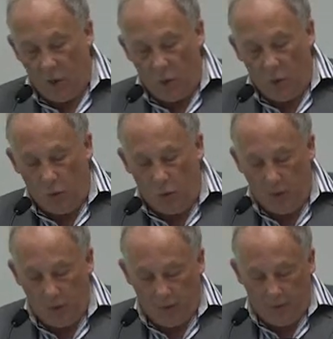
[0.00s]

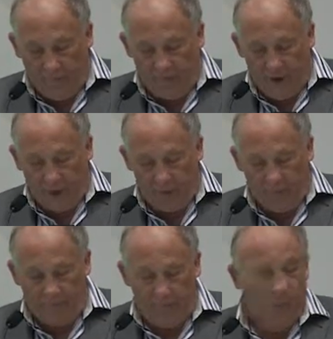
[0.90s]
or the fact
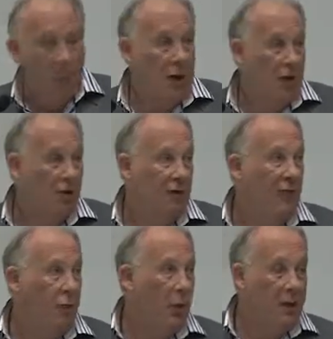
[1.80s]
that for the past
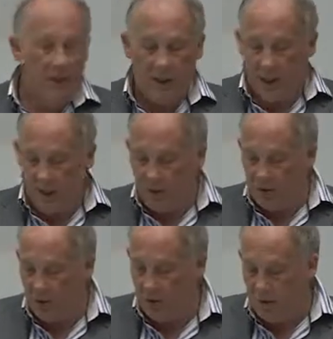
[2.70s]
4
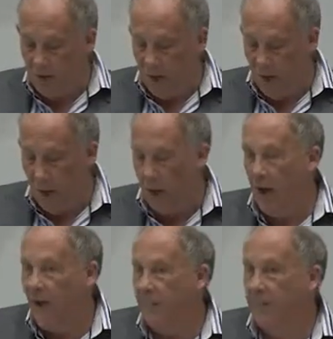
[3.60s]
years I
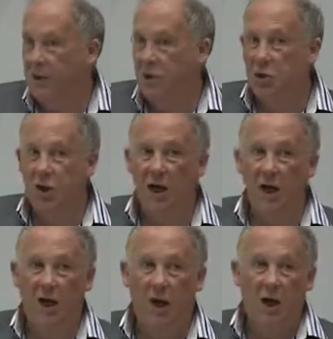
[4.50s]
have been
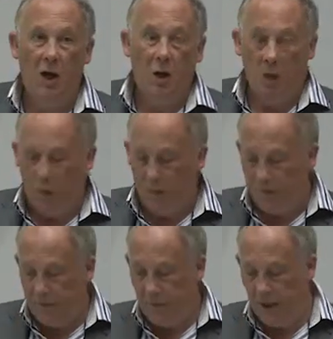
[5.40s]
chair
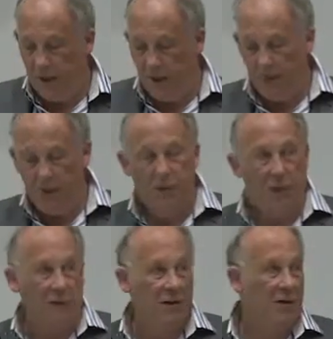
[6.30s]
of the
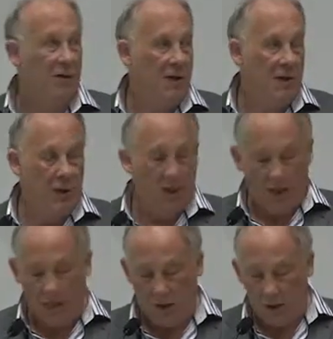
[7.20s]
ETHOS, the
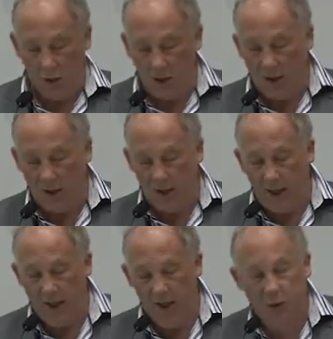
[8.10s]

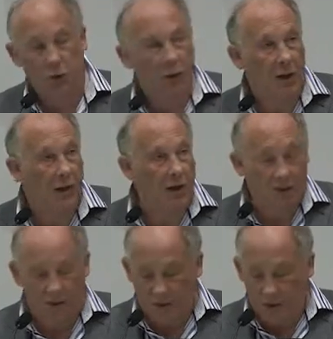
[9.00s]
UK Electronic
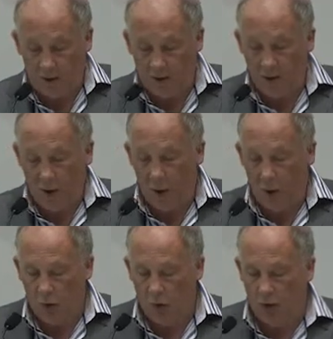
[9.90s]
Theses
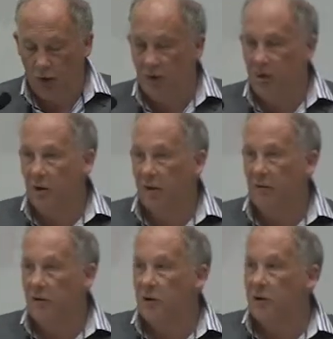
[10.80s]
online
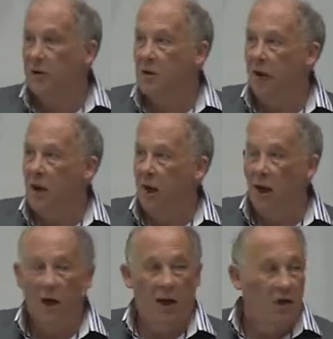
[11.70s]
service,
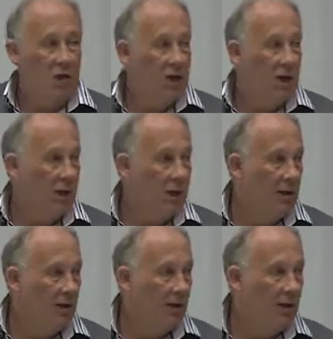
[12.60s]
and chairing
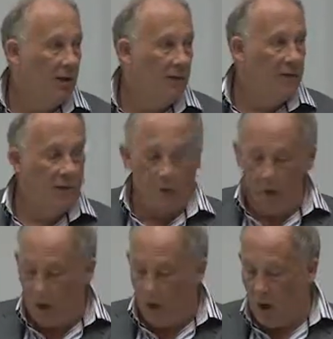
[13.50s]
that service on
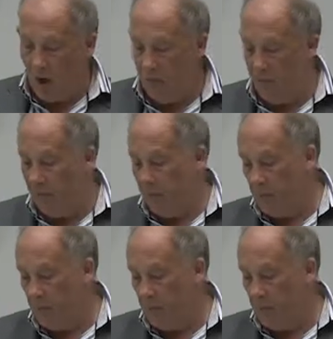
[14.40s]
behalf